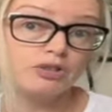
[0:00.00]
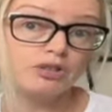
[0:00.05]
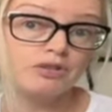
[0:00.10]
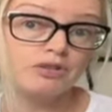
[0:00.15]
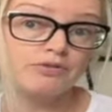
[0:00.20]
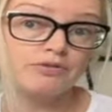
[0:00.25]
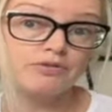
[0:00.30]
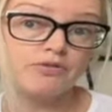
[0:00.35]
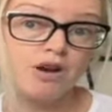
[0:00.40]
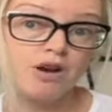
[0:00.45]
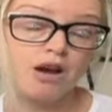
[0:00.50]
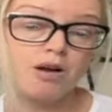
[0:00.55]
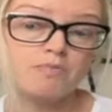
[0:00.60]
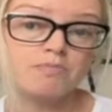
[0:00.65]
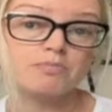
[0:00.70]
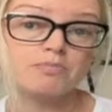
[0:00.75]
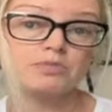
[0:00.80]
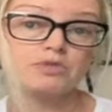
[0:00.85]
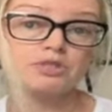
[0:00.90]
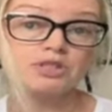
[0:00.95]
it
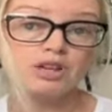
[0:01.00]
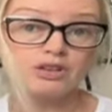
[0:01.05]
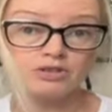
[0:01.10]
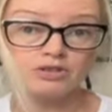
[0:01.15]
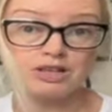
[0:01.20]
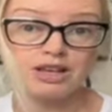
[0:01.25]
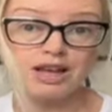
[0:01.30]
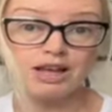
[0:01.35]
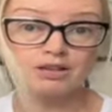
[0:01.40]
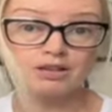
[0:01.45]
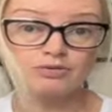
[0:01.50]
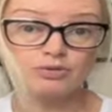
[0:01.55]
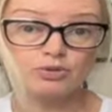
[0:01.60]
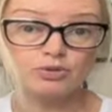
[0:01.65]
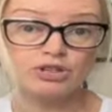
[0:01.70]
from Southern California